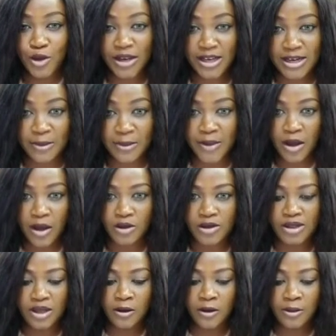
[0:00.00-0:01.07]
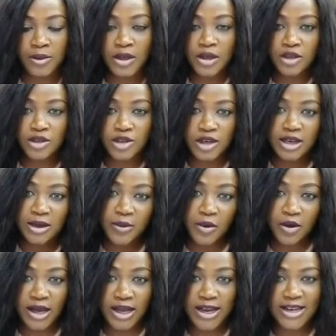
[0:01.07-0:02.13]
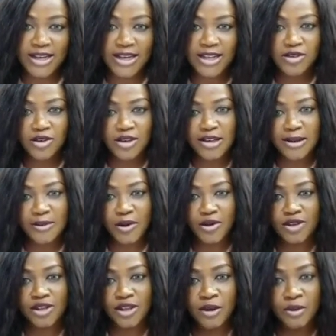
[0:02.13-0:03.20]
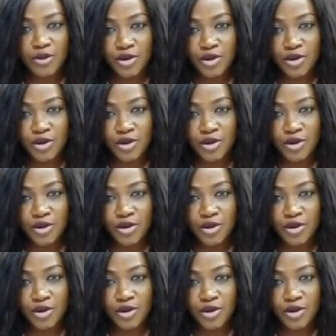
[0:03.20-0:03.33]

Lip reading: talking about Canada, talking about